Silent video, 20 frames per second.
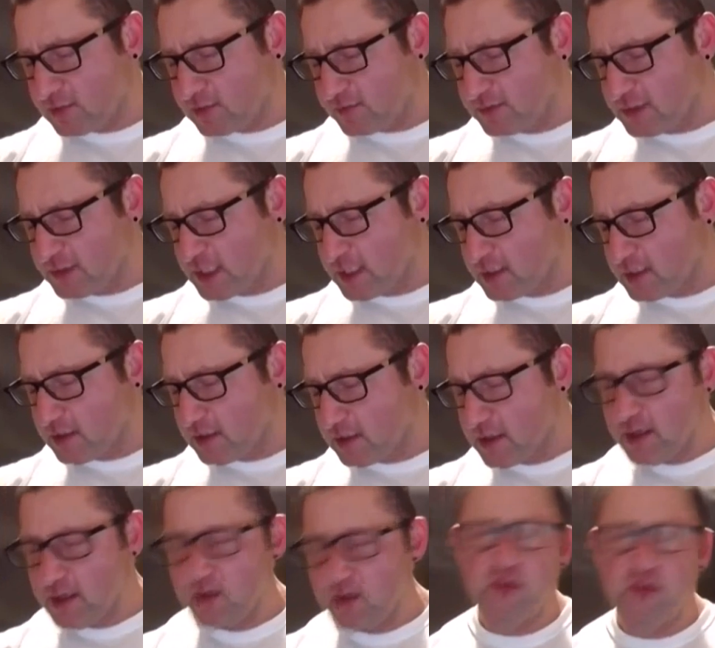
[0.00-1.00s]
physique,
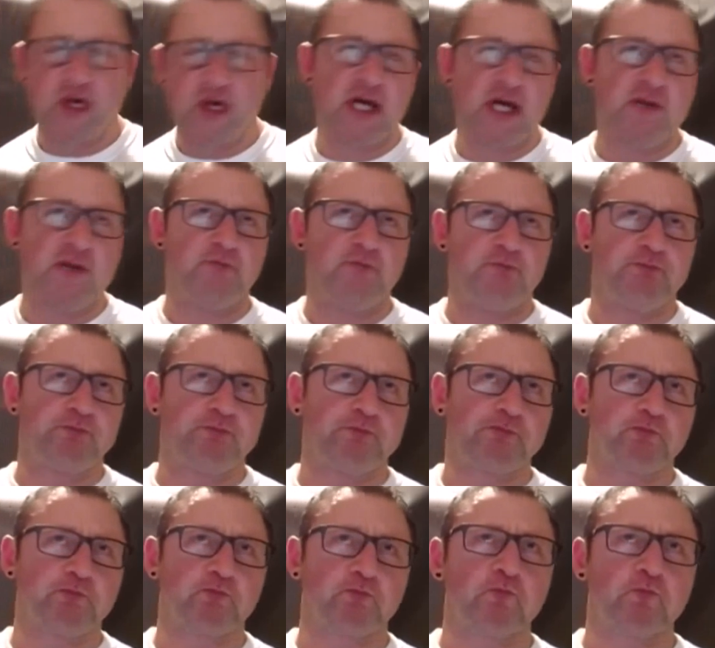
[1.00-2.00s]
but
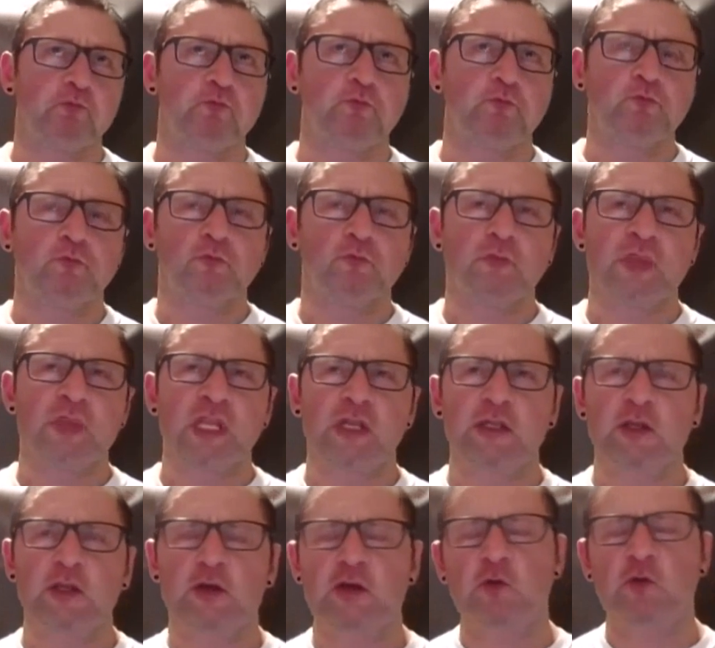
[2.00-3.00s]

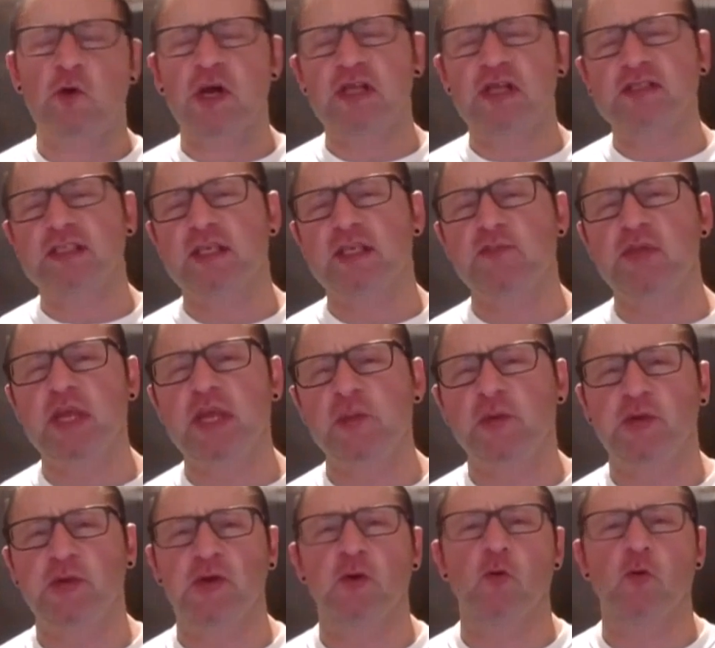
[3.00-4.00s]
you know you want to see
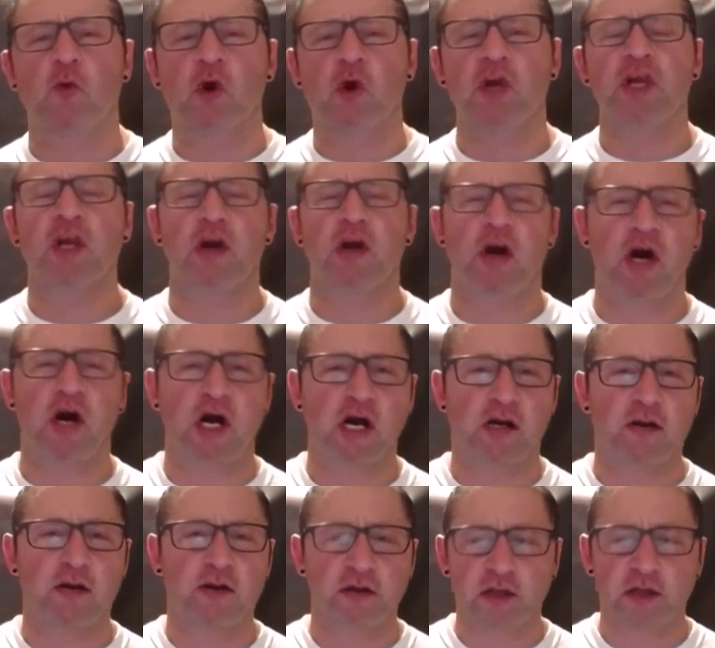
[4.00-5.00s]
people that are working
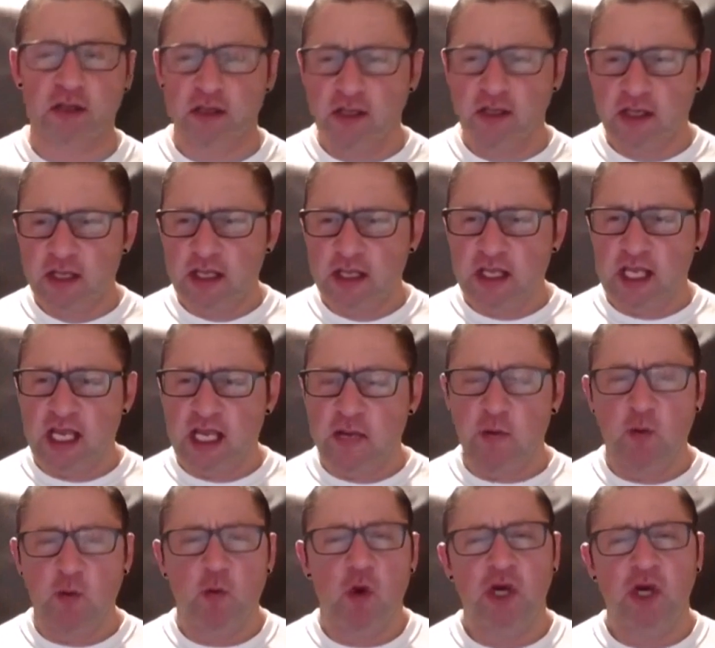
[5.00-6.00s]
hard,
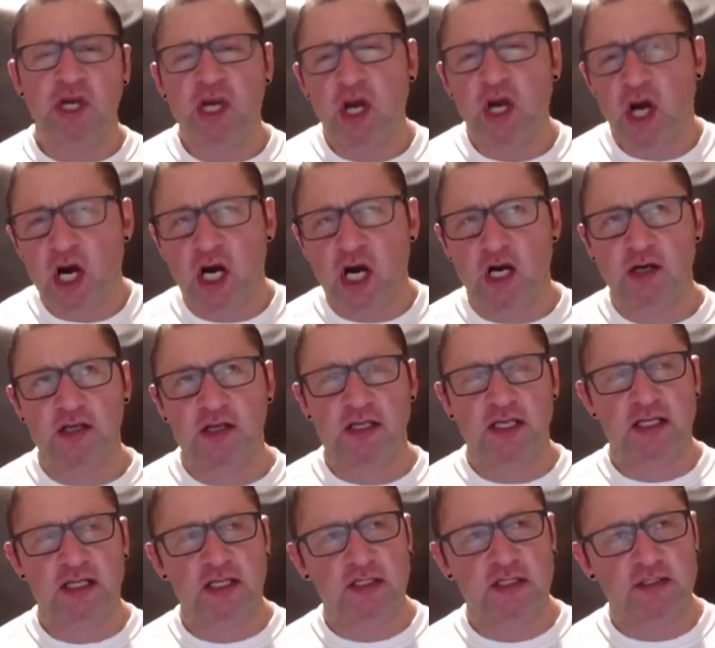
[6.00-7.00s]
and we're working hard
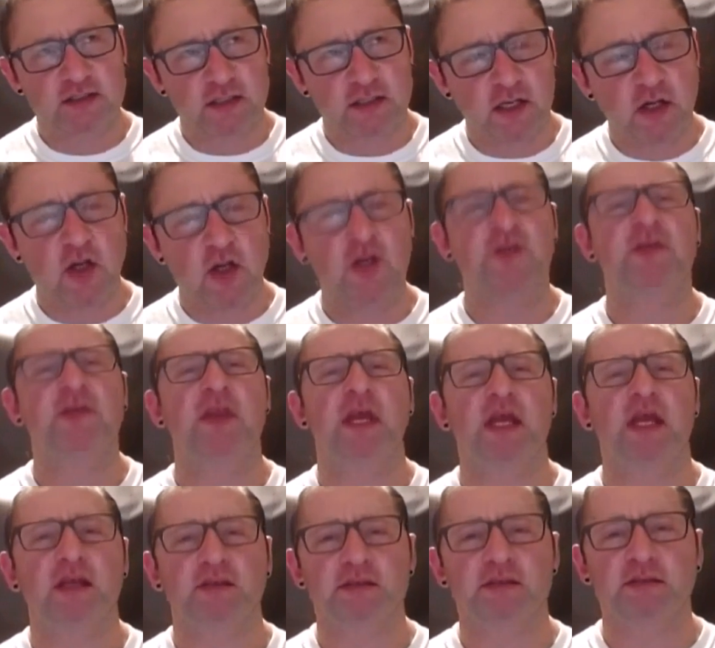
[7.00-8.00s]
is a good
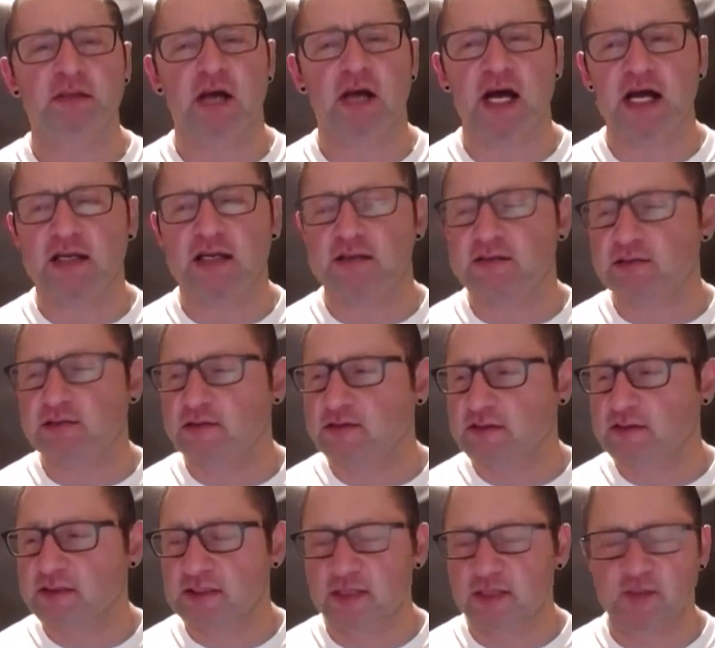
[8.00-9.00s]
thing. It's not
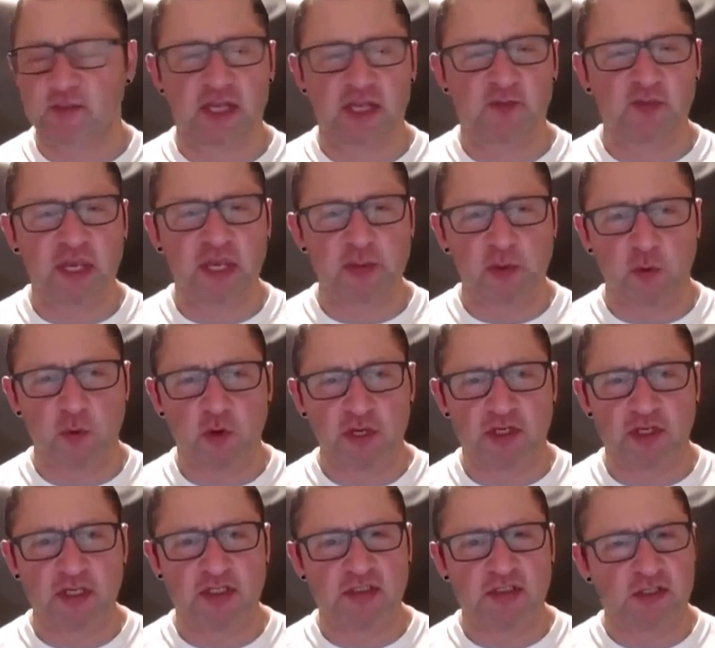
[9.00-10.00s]
something people
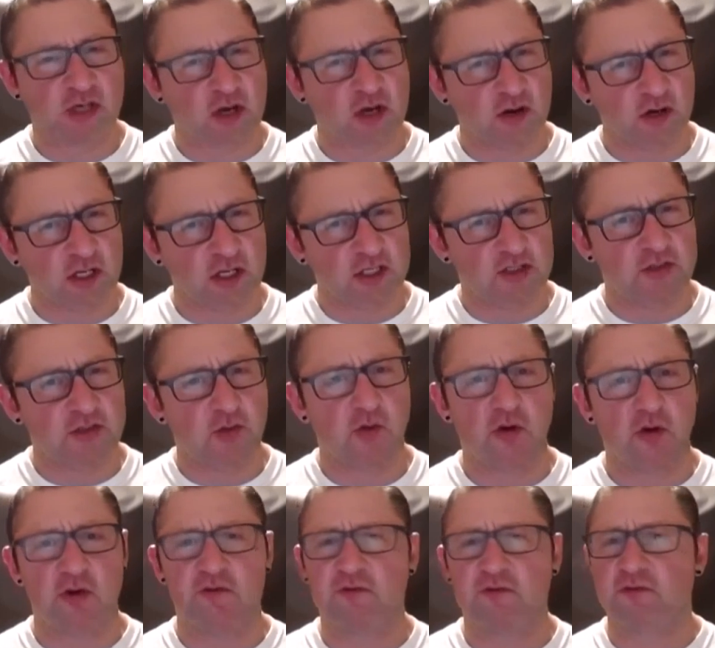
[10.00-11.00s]
would discourage
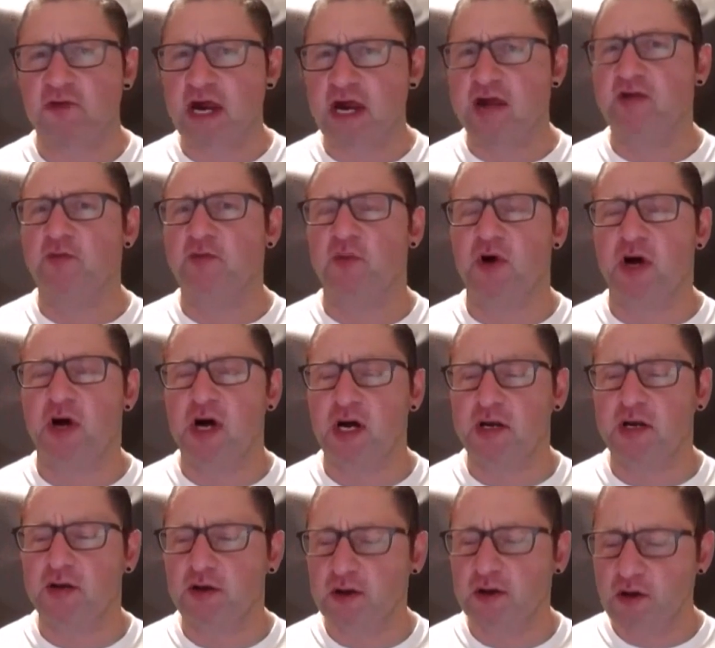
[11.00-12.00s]
or frown
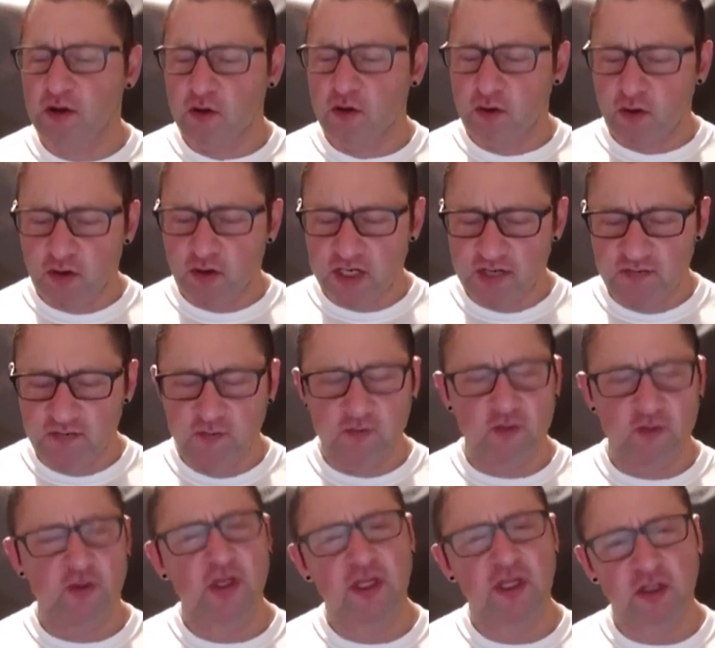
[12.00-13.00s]
upon or give you
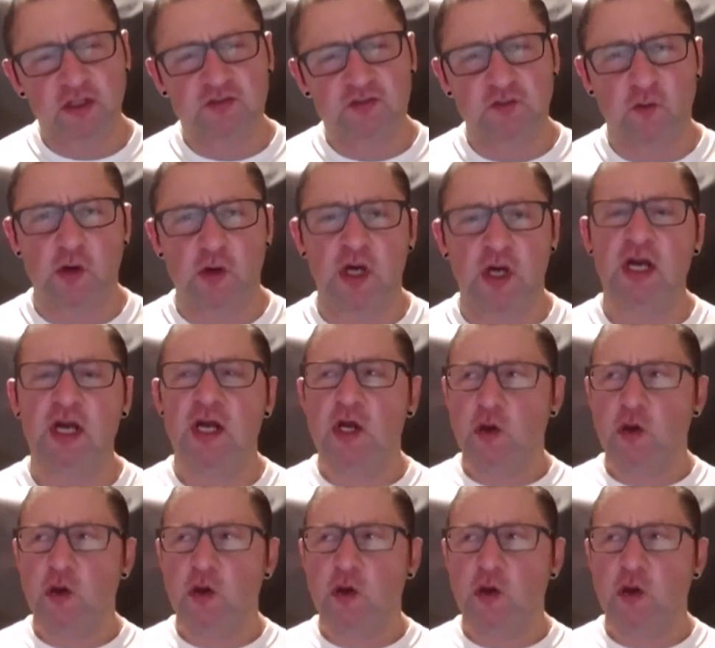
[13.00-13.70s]
dirty looks for.